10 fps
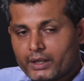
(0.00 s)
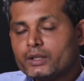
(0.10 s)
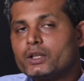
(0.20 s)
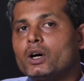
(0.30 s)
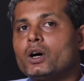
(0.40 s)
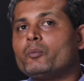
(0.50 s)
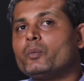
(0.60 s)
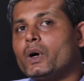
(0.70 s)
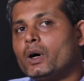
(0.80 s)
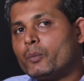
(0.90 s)
the
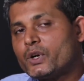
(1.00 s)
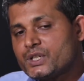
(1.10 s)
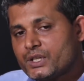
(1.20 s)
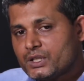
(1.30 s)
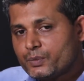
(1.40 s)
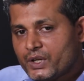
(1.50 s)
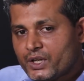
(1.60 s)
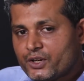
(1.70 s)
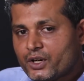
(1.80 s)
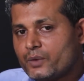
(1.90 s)
percentage of
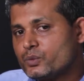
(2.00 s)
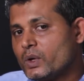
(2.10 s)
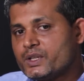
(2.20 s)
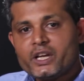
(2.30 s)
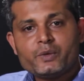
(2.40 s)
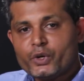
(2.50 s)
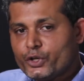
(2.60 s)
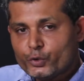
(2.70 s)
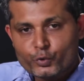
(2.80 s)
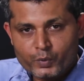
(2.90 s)
Indian tribes was
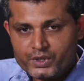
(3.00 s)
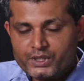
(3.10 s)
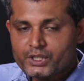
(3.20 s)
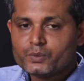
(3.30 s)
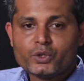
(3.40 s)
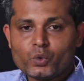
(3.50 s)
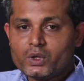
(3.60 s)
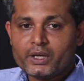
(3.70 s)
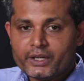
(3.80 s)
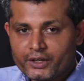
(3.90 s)
8.2% of the
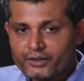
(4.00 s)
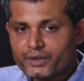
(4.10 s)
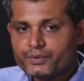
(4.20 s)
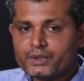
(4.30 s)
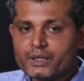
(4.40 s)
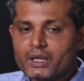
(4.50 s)
total Indian tribes.